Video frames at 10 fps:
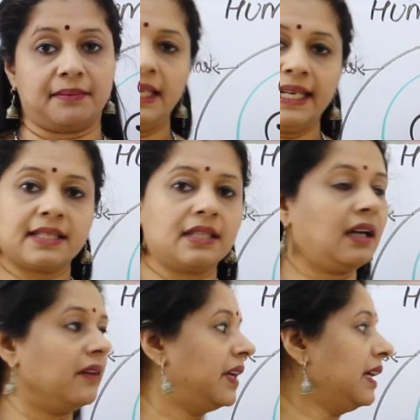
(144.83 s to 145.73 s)
The next
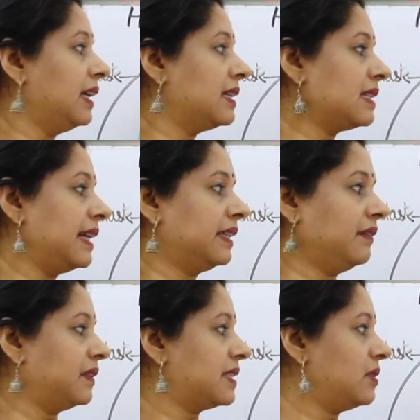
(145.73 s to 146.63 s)
covering is like the
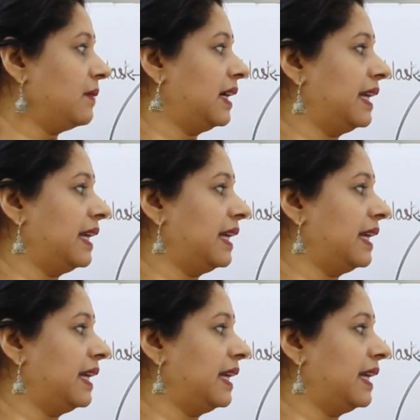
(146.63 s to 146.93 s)
first one,